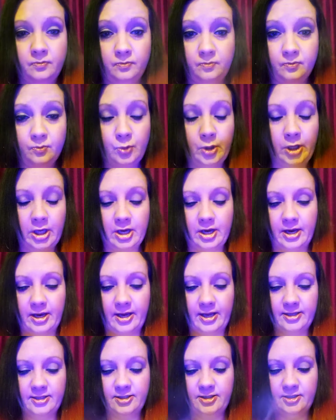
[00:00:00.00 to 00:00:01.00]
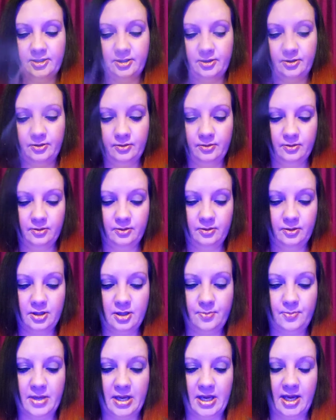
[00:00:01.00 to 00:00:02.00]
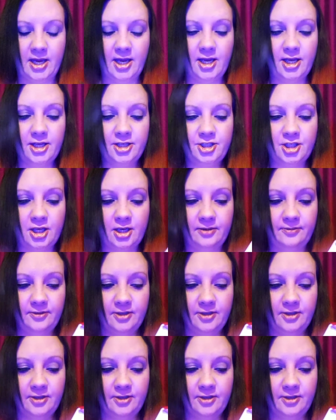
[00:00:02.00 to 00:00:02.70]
We got the Page of